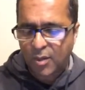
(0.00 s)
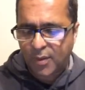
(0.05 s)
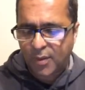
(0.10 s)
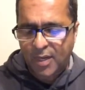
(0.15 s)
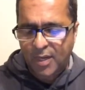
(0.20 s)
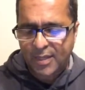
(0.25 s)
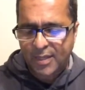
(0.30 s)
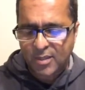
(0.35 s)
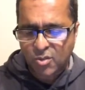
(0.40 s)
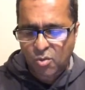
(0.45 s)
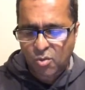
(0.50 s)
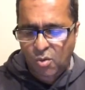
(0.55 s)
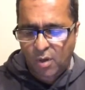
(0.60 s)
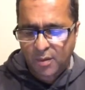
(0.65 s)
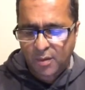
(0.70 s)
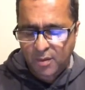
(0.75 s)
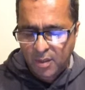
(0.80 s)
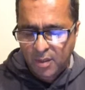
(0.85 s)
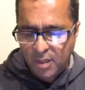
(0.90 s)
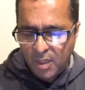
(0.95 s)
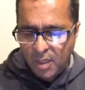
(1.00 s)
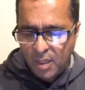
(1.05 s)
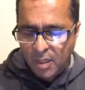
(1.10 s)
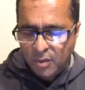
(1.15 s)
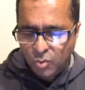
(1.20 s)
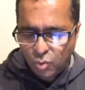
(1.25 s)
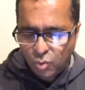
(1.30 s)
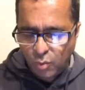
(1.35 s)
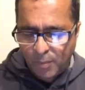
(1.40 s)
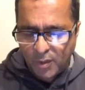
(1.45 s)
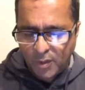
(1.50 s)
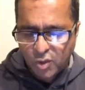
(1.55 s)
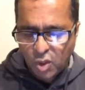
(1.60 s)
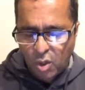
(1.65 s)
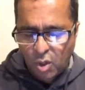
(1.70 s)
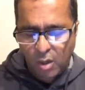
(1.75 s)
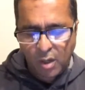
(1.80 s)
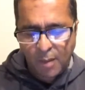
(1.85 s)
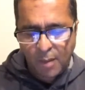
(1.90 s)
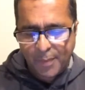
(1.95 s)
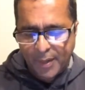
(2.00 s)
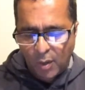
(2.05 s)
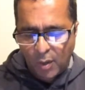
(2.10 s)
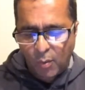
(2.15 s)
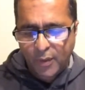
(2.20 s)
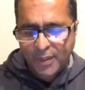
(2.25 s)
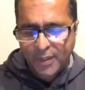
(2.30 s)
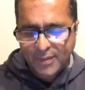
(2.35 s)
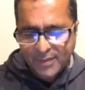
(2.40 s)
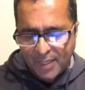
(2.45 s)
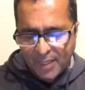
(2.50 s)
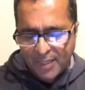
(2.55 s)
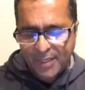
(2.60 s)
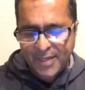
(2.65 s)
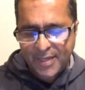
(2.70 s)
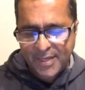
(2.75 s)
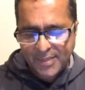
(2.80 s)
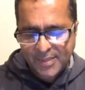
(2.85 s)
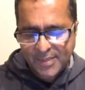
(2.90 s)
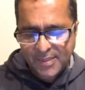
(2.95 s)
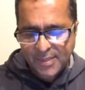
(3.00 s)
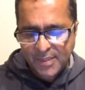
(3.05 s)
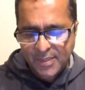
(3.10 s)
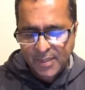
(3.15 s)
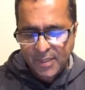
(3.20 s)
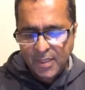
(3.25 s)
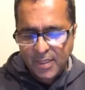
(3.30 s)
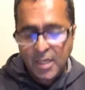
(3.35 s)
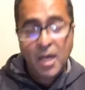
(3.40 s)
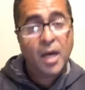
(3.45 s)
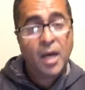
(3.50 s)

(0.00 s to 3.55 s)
I don't want to let this go on too much longer, but I want to tell you this.